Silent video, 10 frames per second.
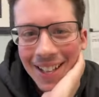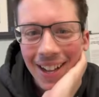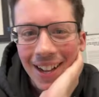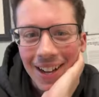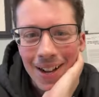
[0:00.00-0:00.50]

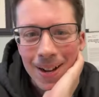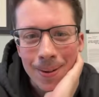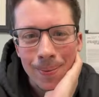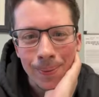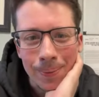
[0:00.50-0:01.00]

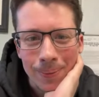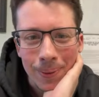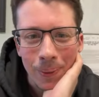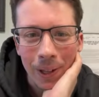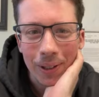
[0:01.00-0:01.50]
Um,
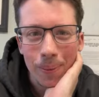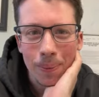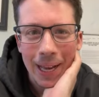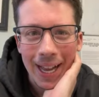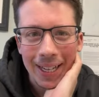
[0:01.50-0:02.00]
welcome
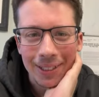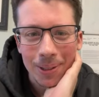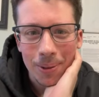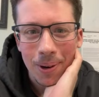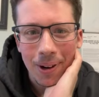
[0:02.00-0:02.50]
back
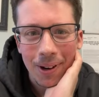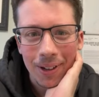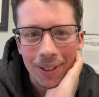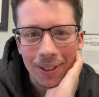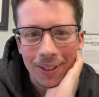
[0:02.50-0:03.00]
to
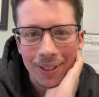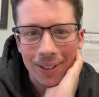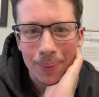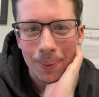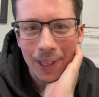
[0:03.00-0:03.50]
our
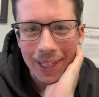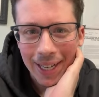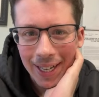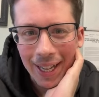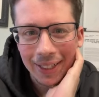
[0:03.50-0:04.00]

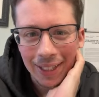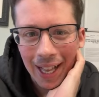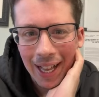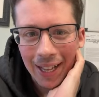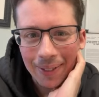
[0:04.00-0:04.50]
Monday Night
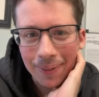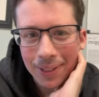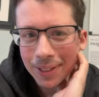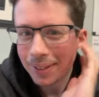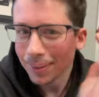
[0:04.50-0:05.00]

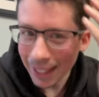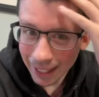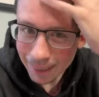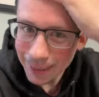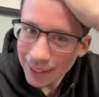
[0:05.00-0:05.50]
Lives.
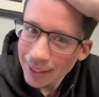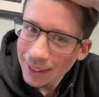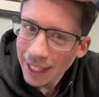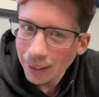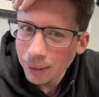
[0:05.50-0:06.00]
And I'm
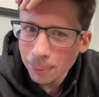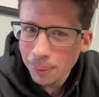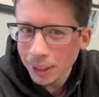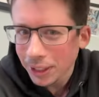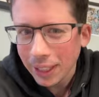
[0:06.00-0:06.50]
getting a little
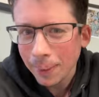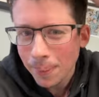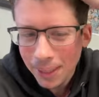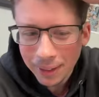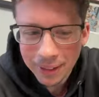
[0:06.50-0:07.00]
bushy up here.